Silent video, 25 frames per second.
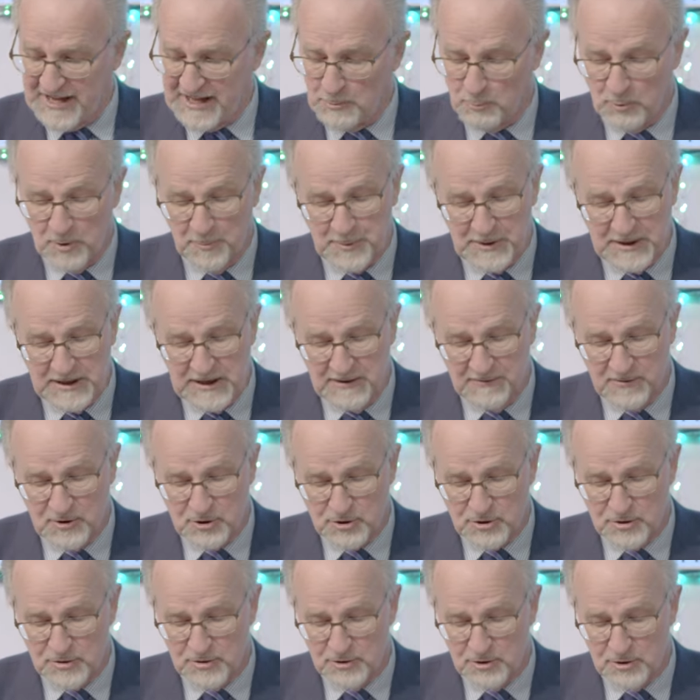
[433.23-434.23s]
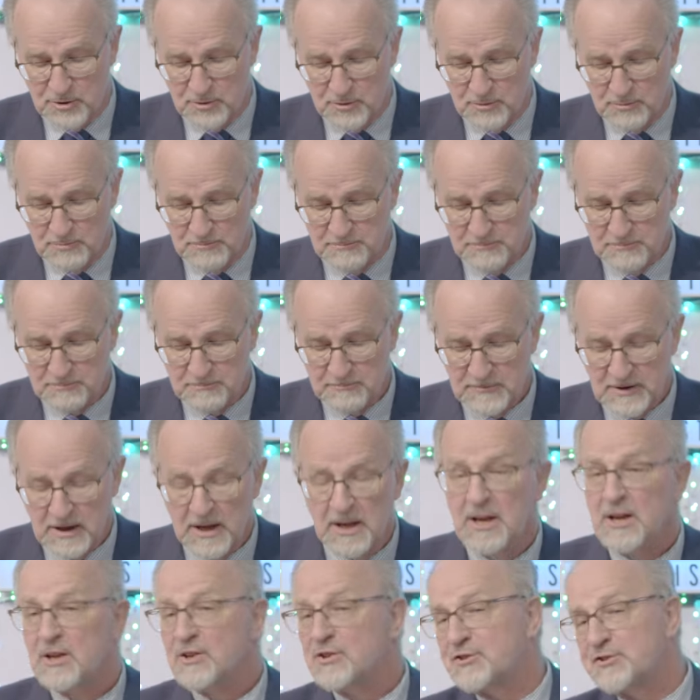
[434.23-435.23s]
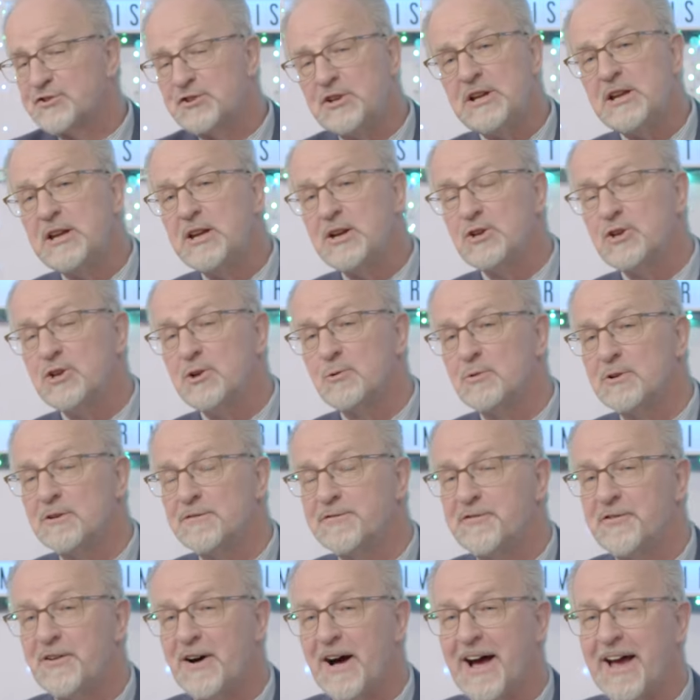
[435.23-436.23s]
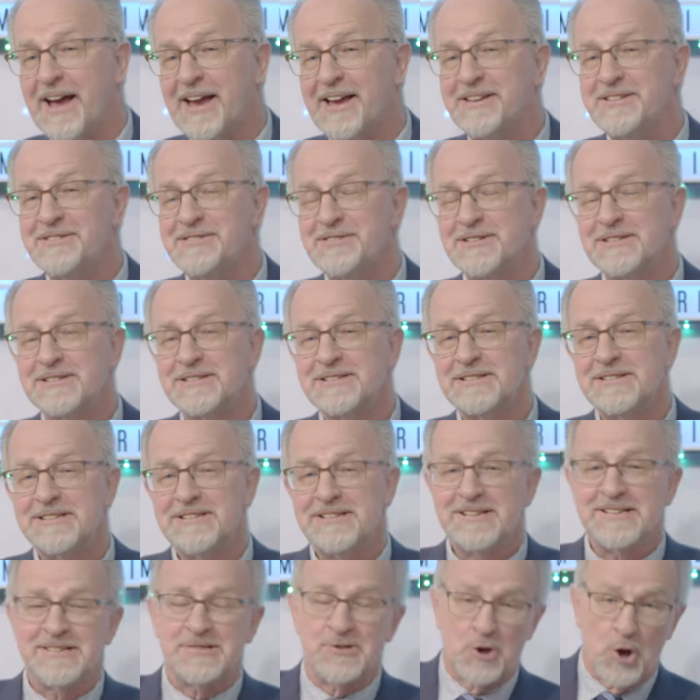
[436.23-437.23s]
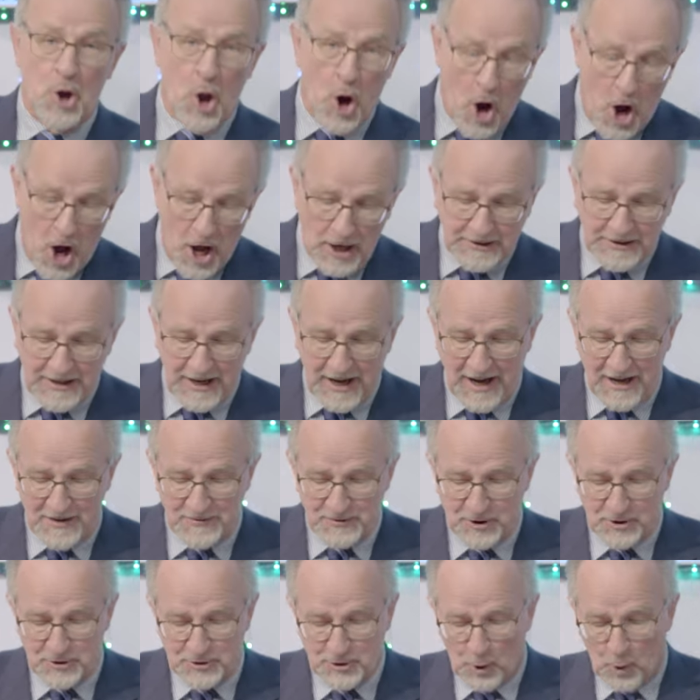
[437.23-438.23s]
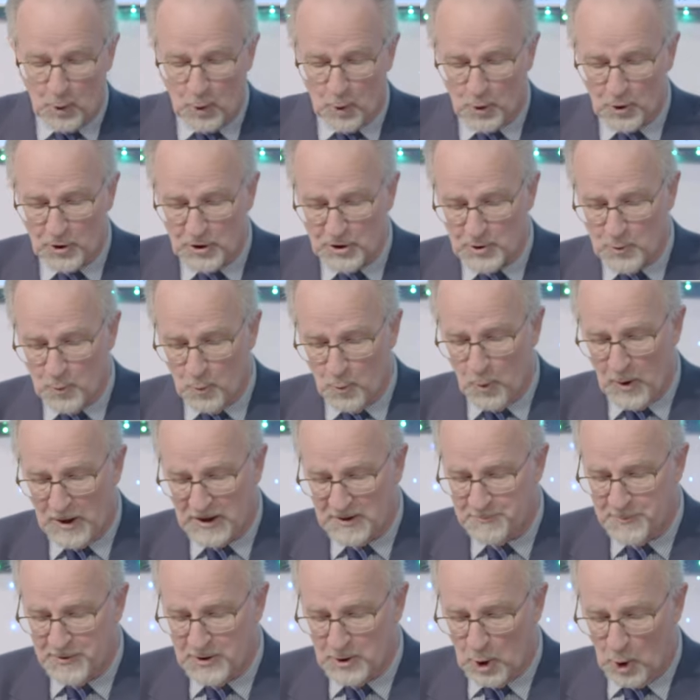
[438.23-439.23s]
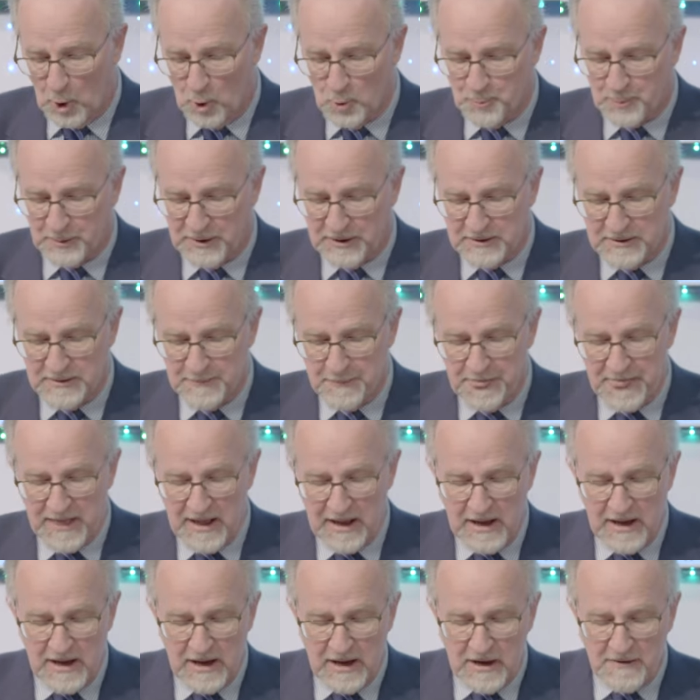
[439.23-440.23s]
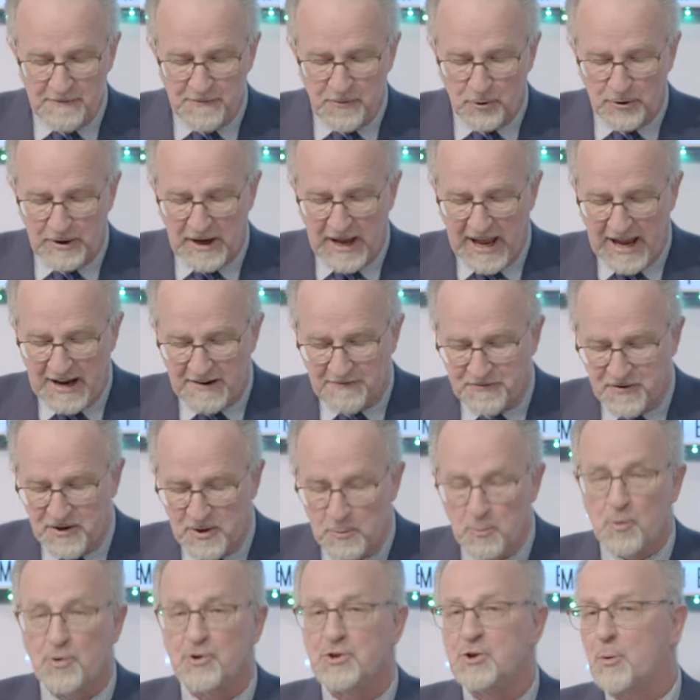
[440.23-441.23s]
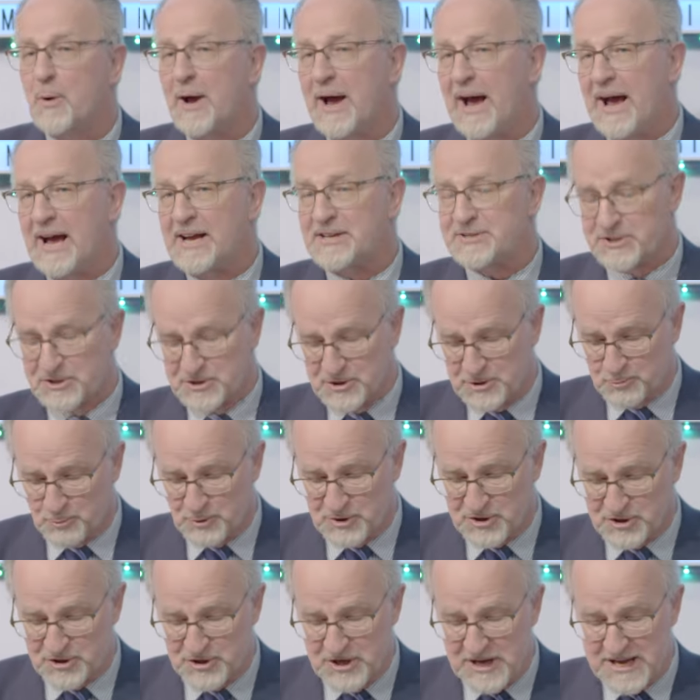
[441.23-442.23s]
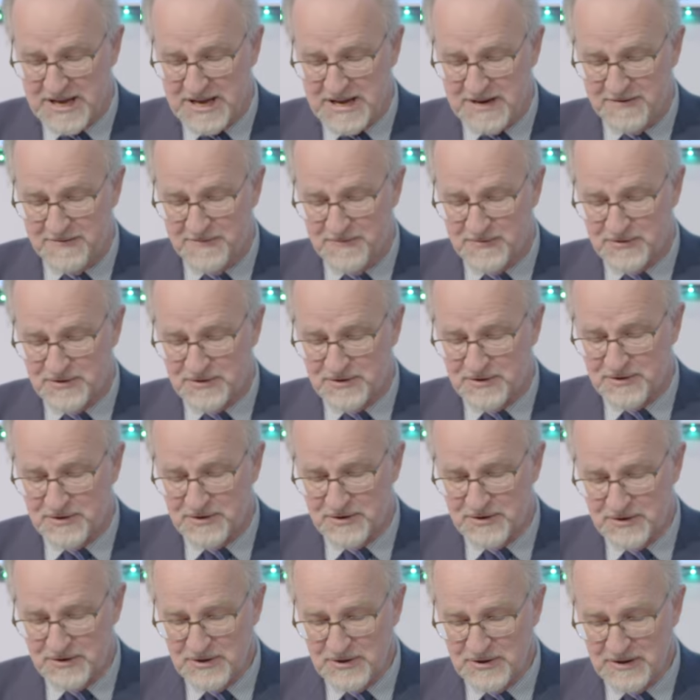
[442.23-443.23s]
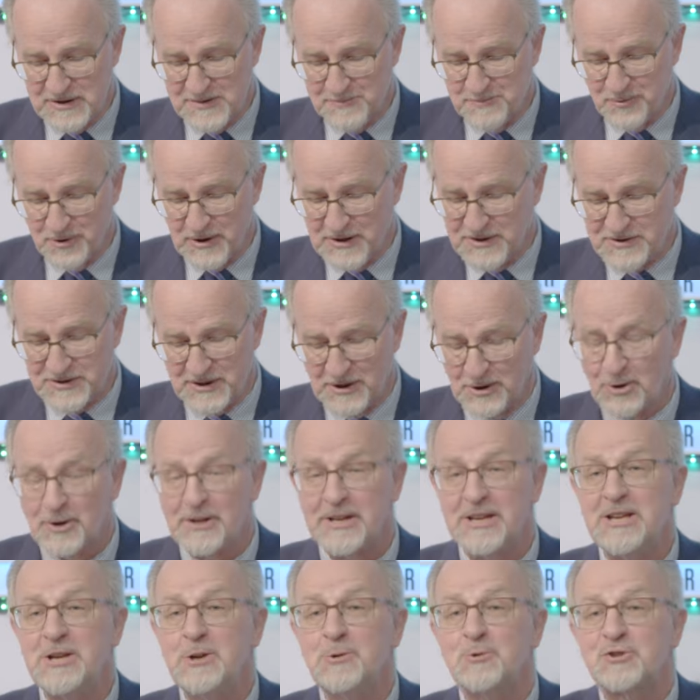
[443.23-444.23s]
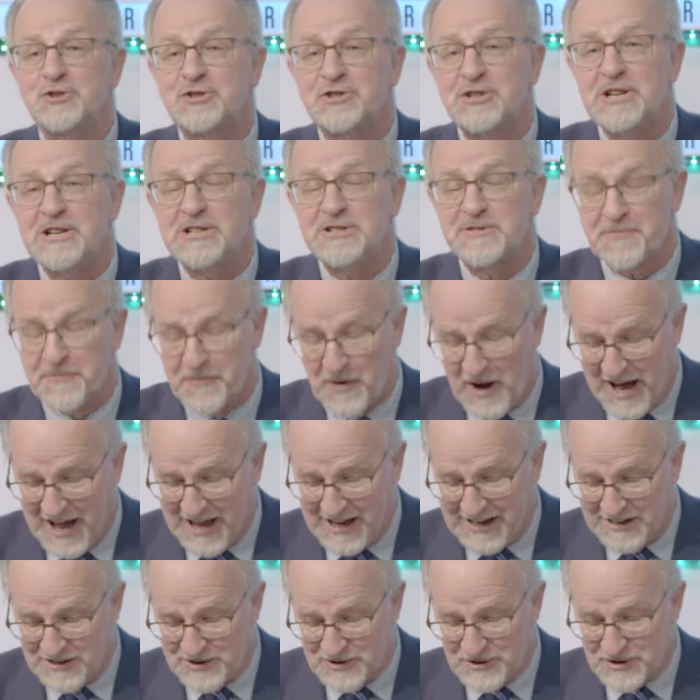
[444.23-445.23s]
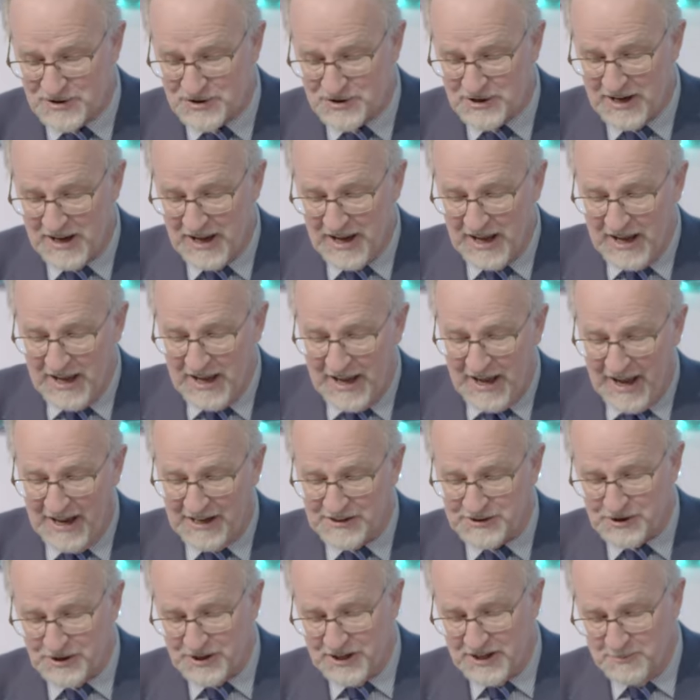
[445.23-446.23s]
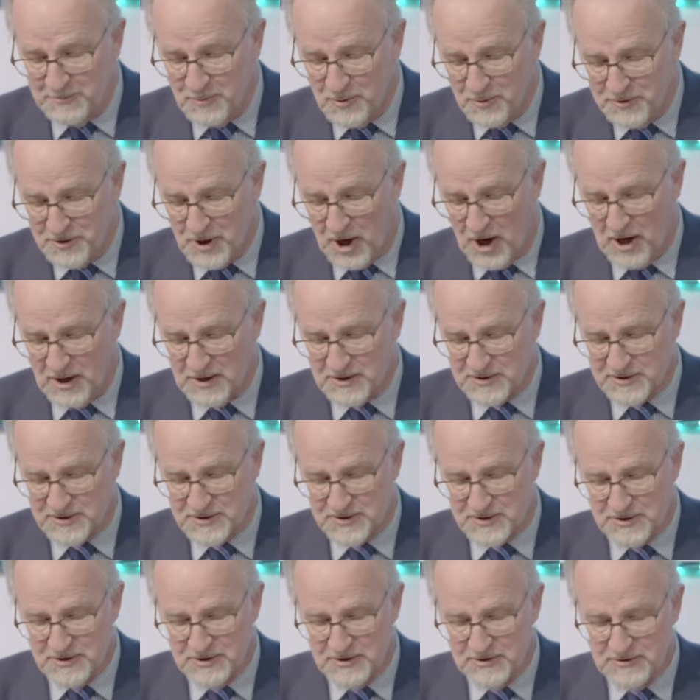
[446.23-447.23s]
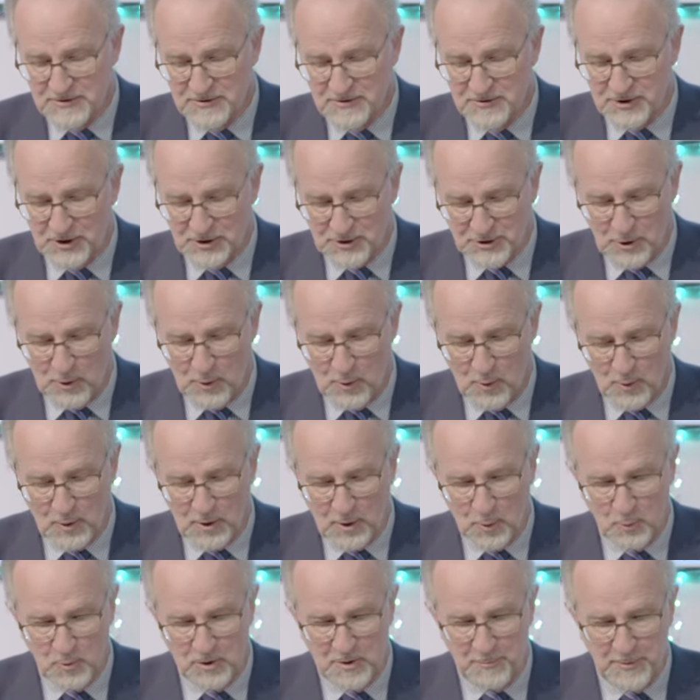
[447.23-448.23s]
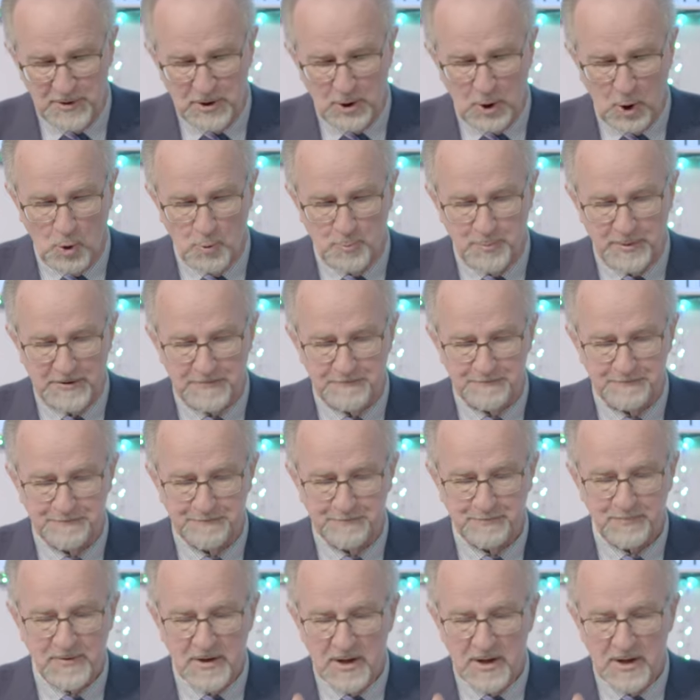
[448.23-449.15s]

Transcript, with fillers: and it will be given to you, seek and you will find, knock and the door will be open. For everyone who asks receives. Praise the Lord. He who seeks finds, and to him who knocks, the door will be open.